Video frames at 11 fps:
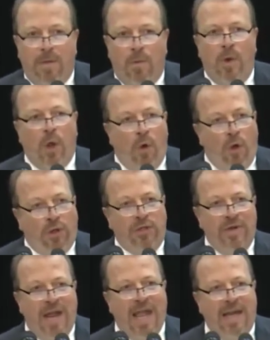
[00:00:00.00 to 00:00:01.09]
We all
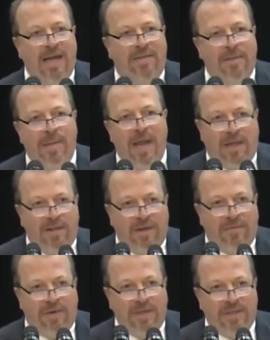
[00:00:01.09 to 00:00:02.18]
united to make a
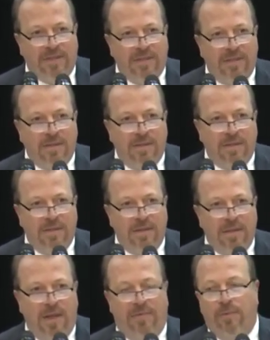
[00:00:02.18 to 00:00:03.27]
difference.
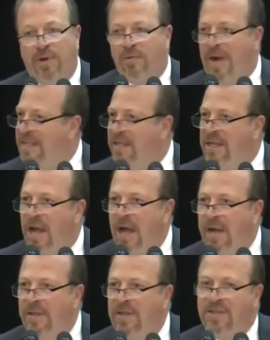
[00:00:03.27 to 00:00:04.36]
And through the grace of
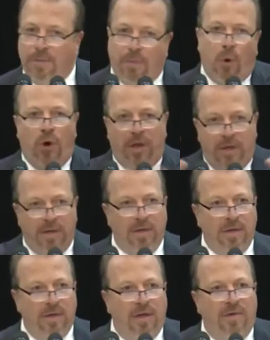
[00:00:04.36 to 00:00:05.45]
God and the support
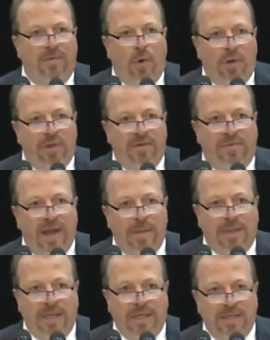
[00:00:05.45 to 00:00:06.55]
of all of the
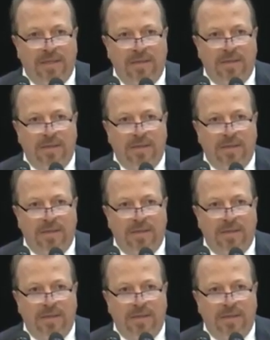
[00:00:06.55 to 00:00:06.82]
families,